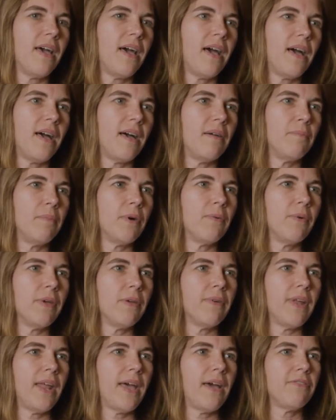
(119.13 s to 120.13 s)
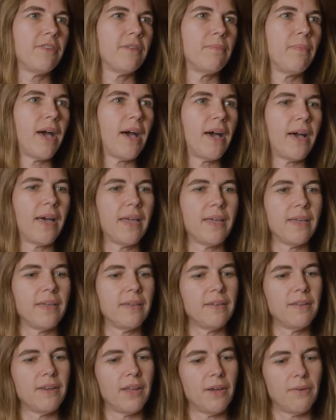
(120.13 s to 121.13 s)
But we would have to buy,
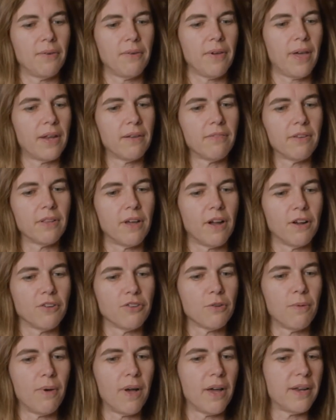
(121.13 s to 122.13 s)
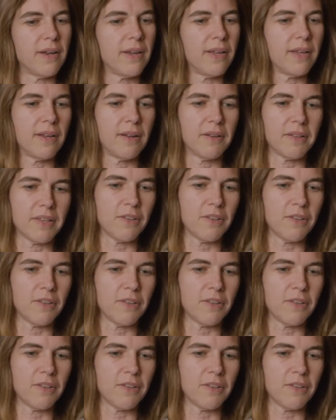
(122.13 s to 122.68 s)
kind of a large quantity and only